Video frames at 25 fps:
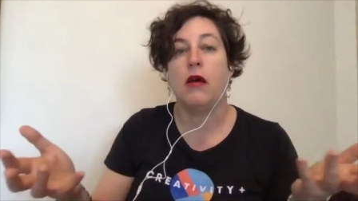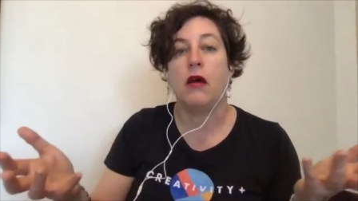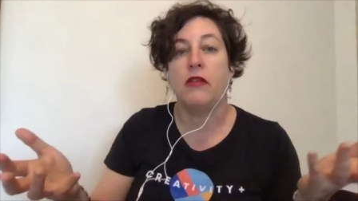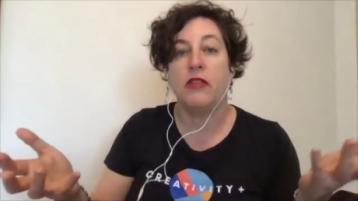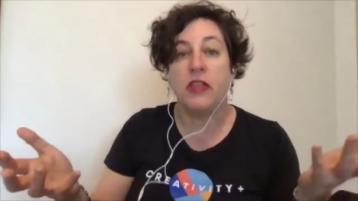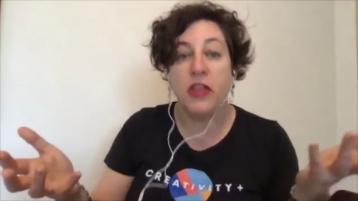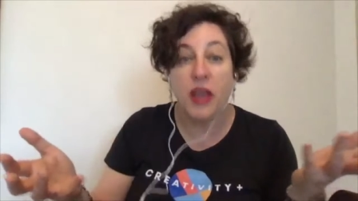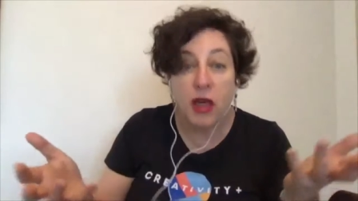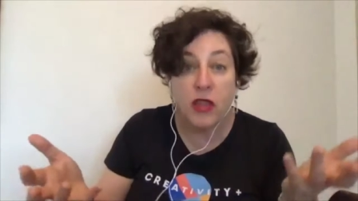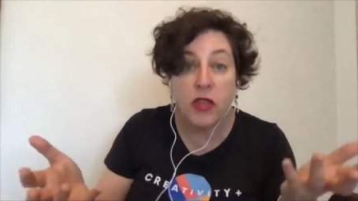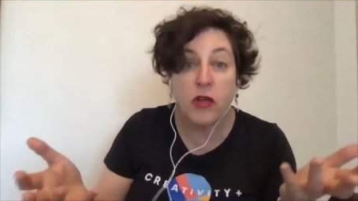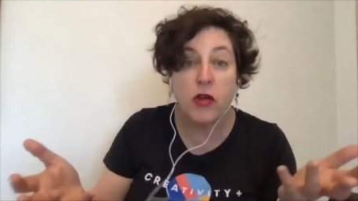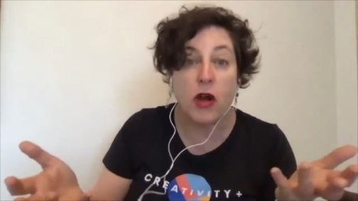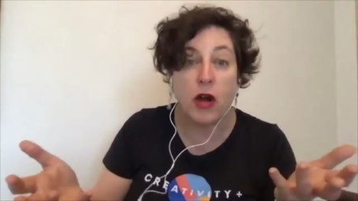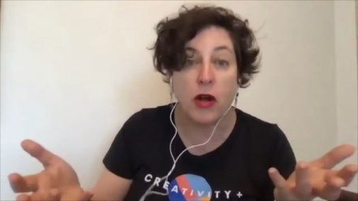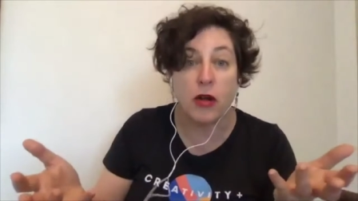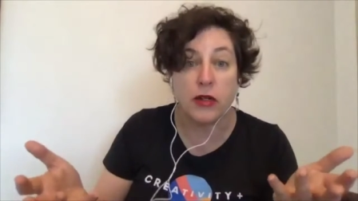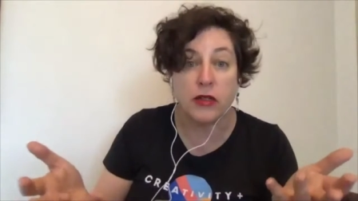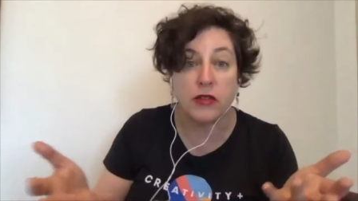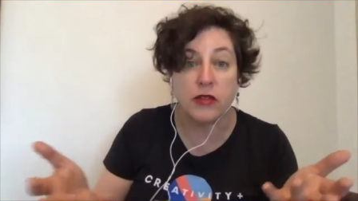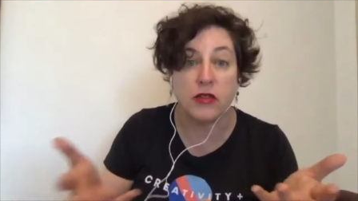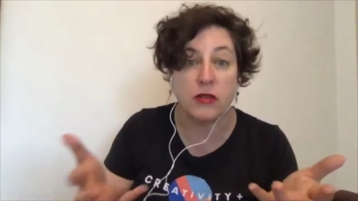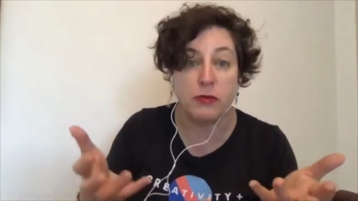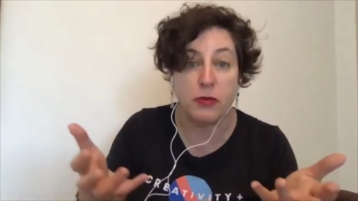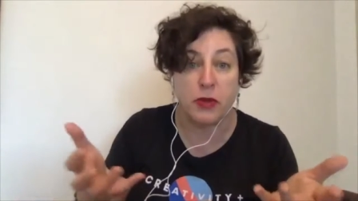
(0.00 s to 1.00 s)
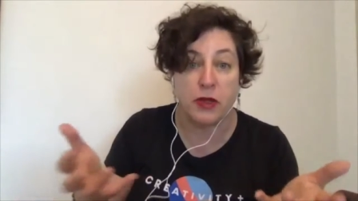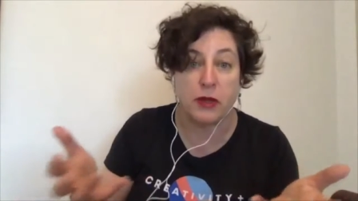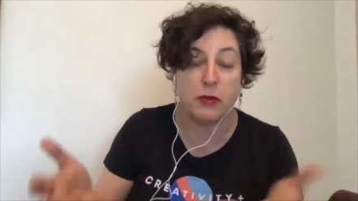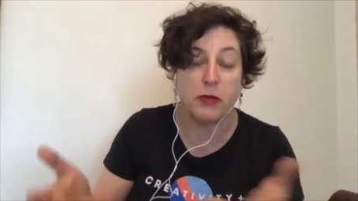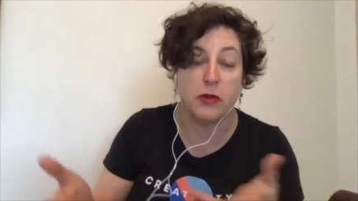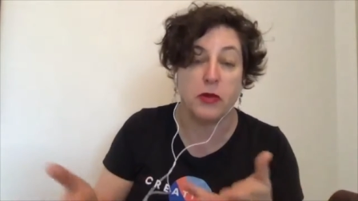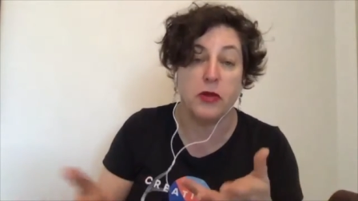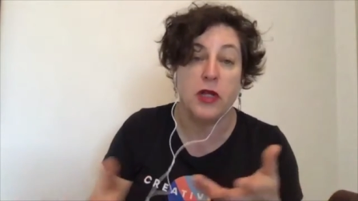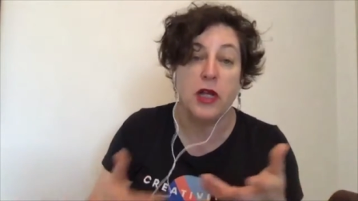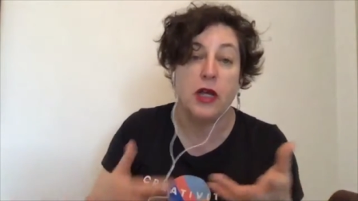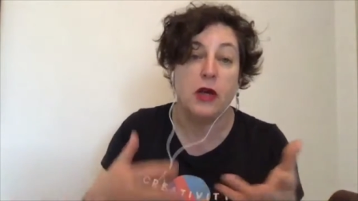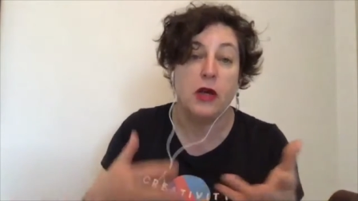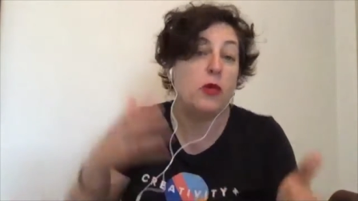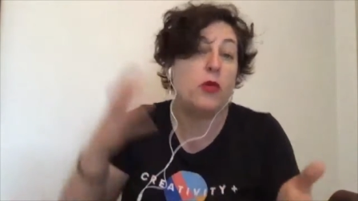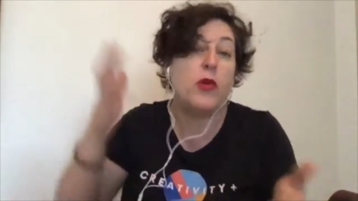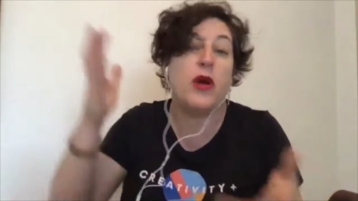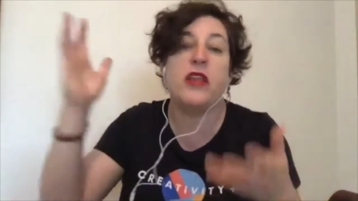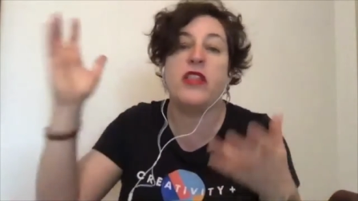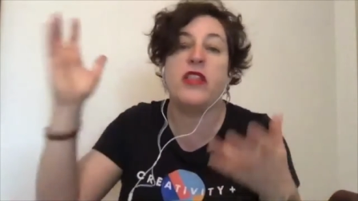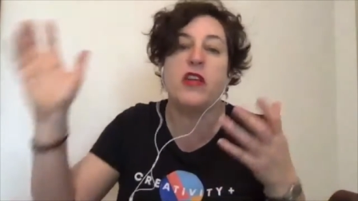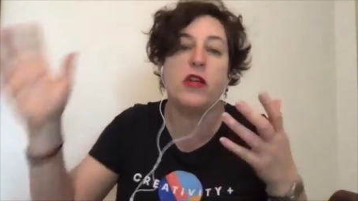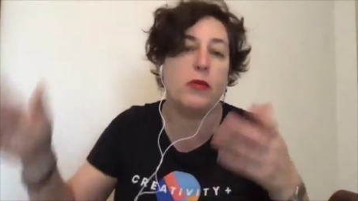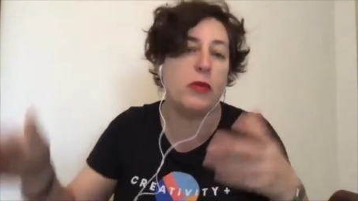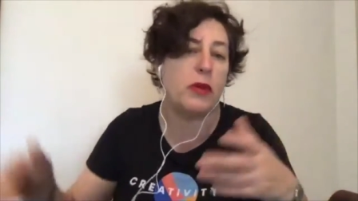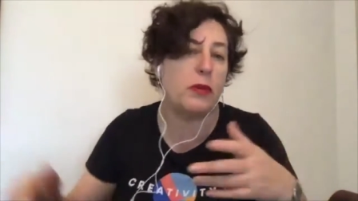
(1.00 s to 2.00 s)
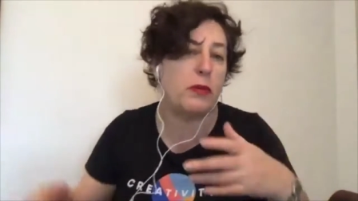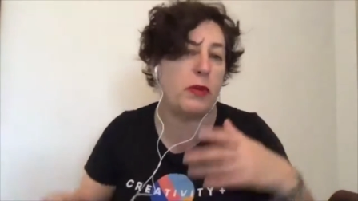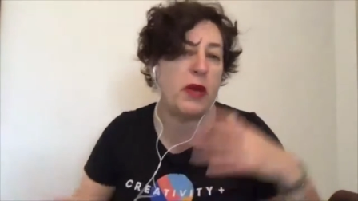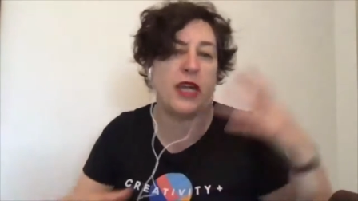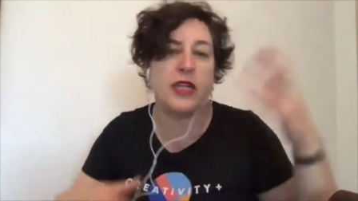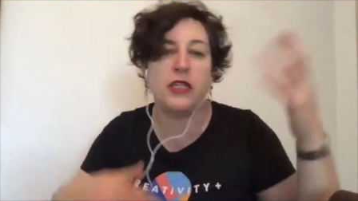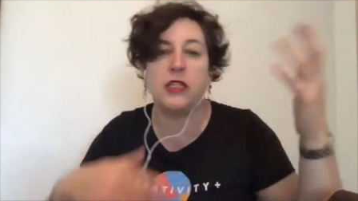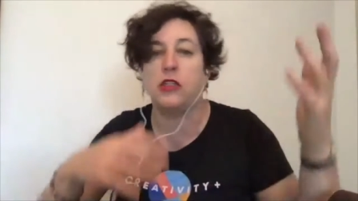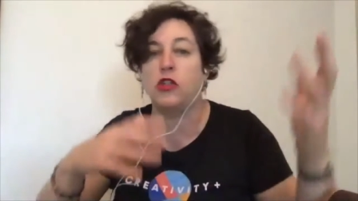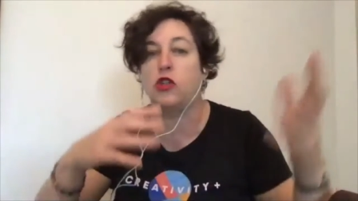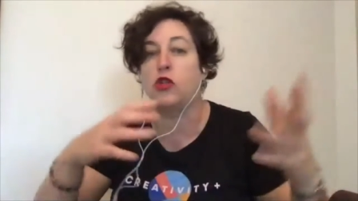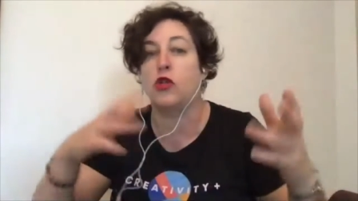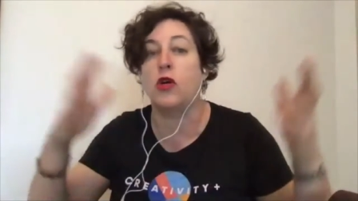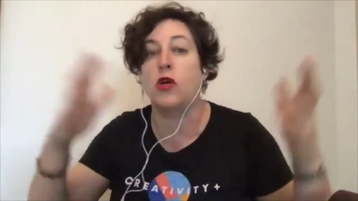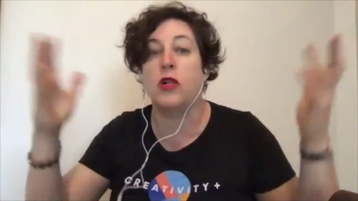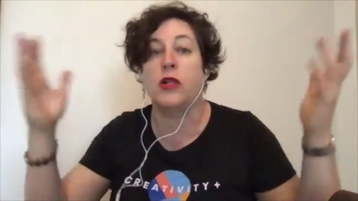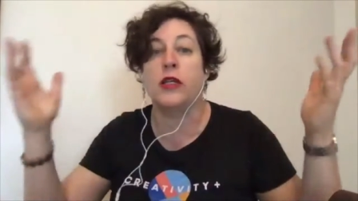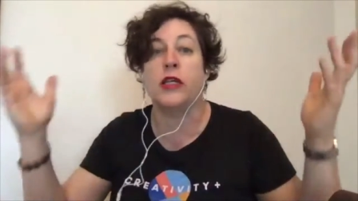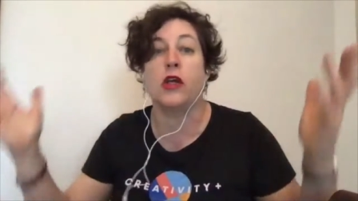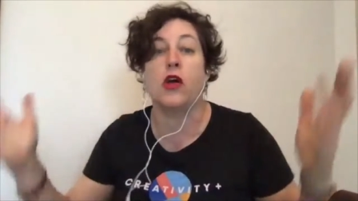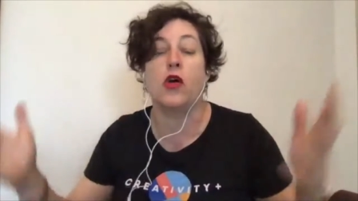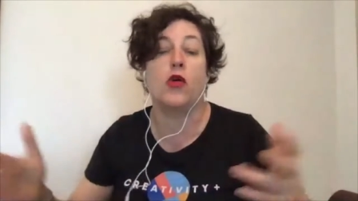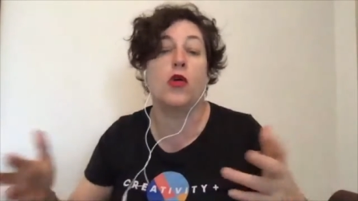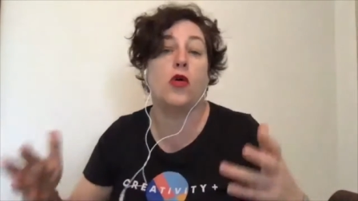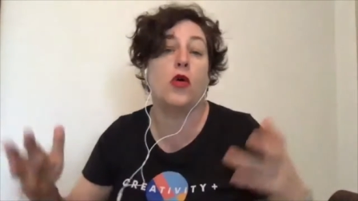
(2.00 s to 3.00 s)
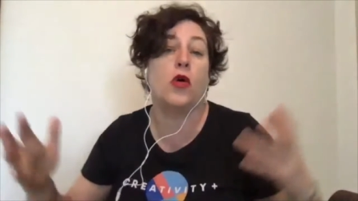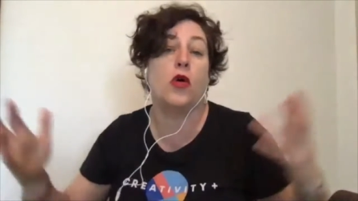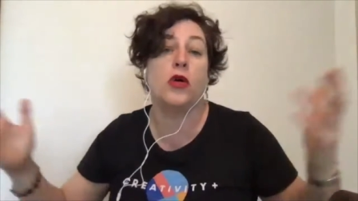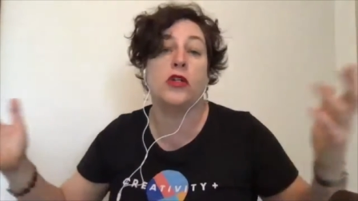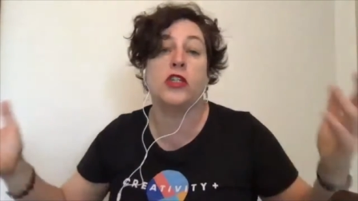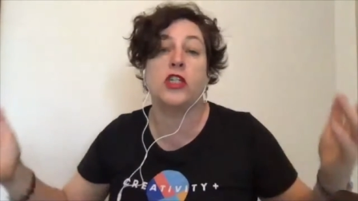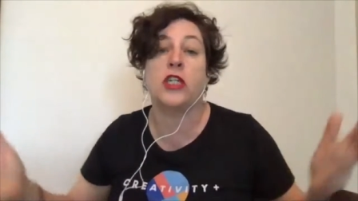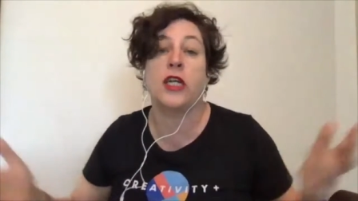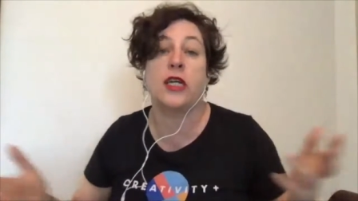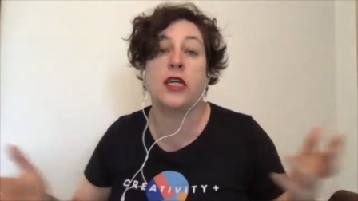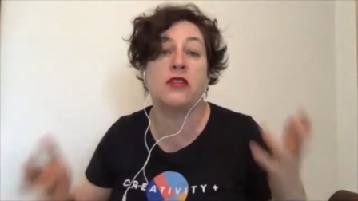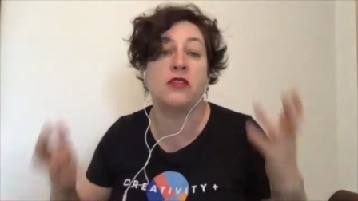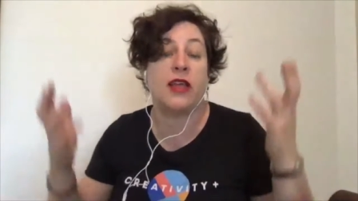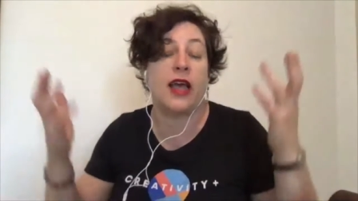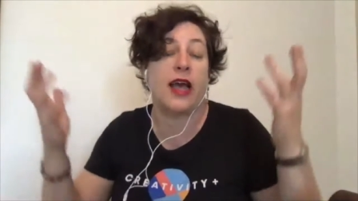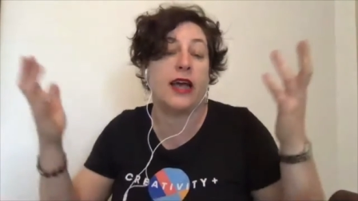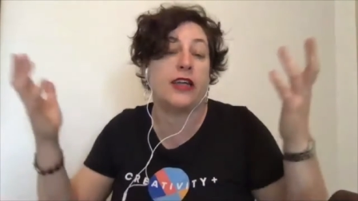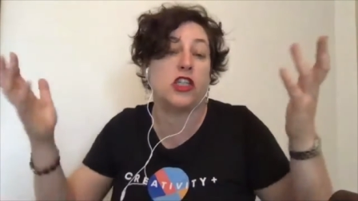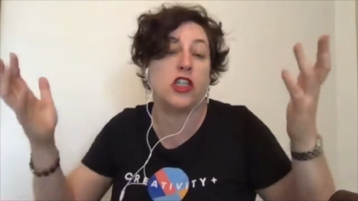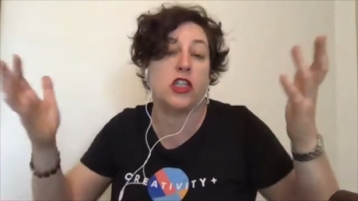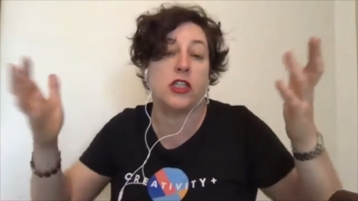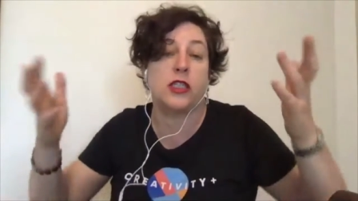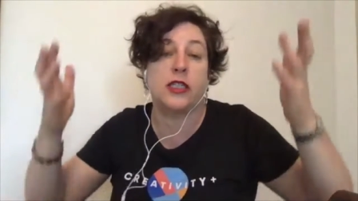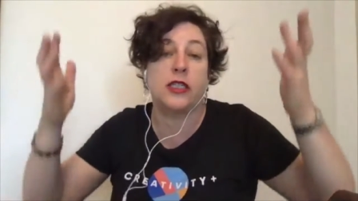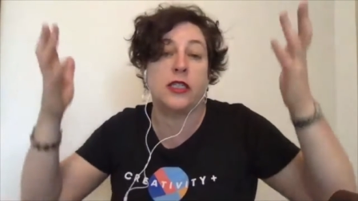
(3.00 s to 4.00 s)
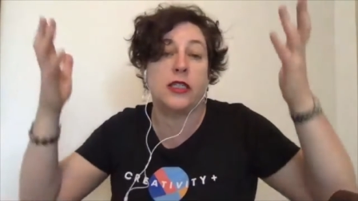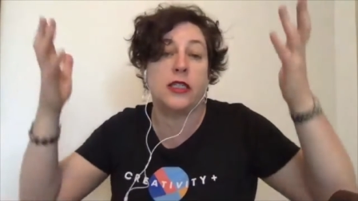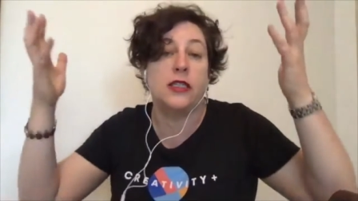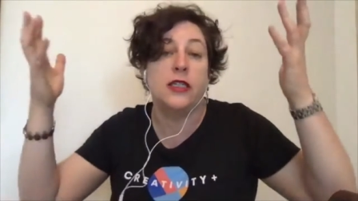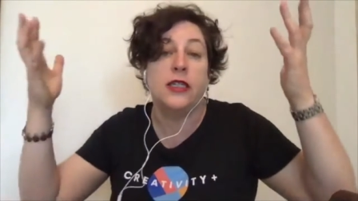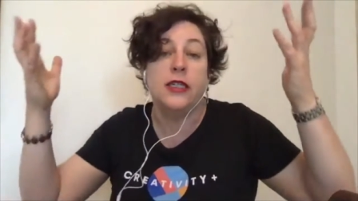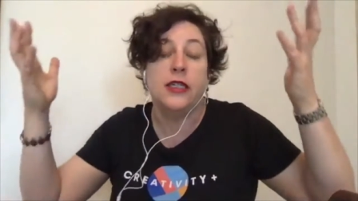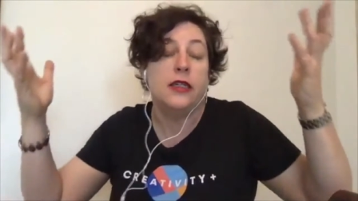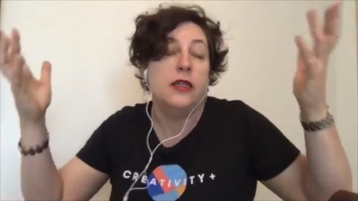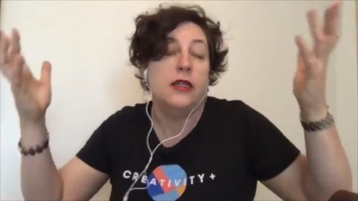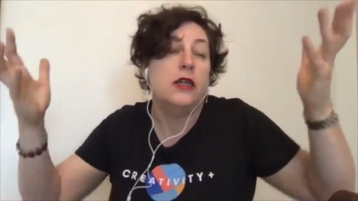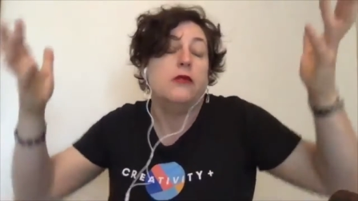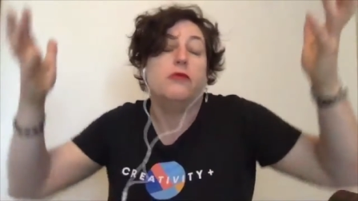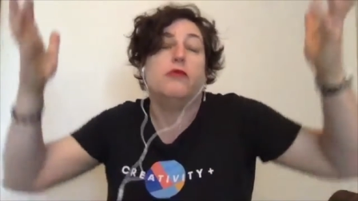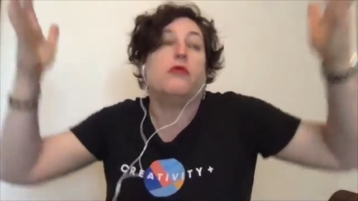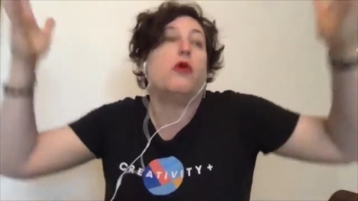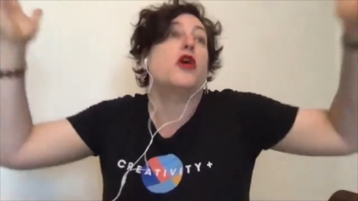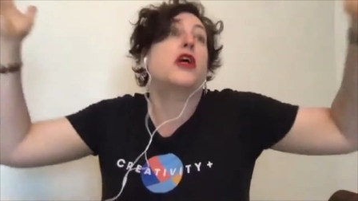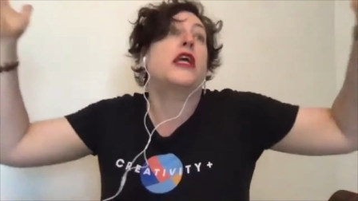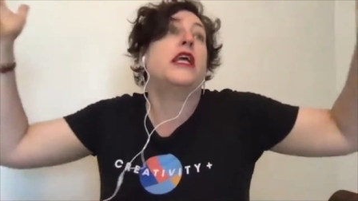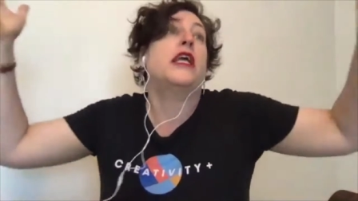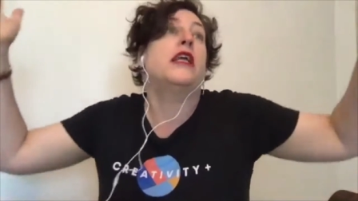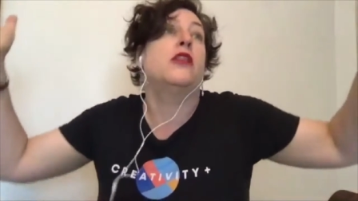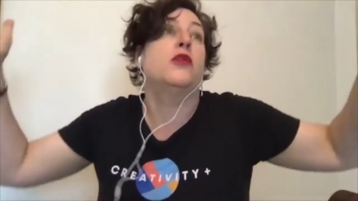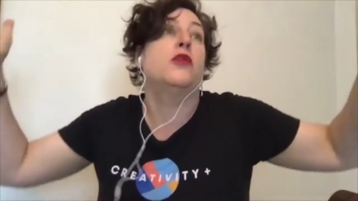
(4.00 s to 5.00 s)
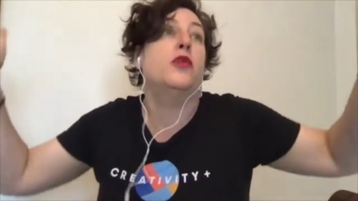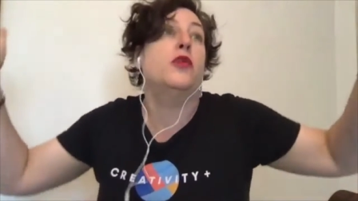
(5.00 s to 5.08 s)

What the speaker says: the other artists and people, whether it be painting, drawing, or just actually walking in the